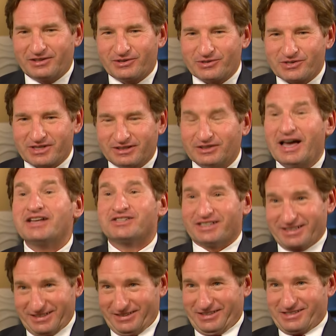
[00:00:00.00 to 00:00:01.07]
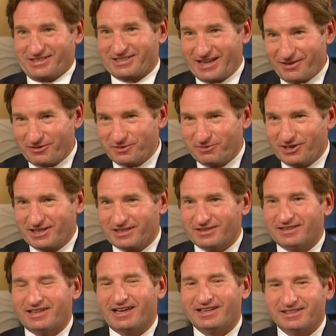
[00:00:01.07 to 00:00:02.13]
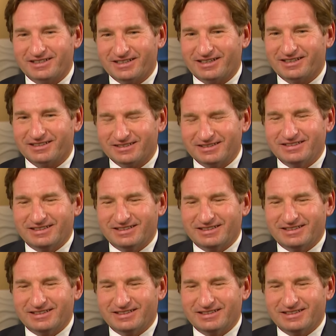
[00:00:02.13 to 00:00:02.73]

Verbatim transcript: there's a lesson in this to everybody that uh,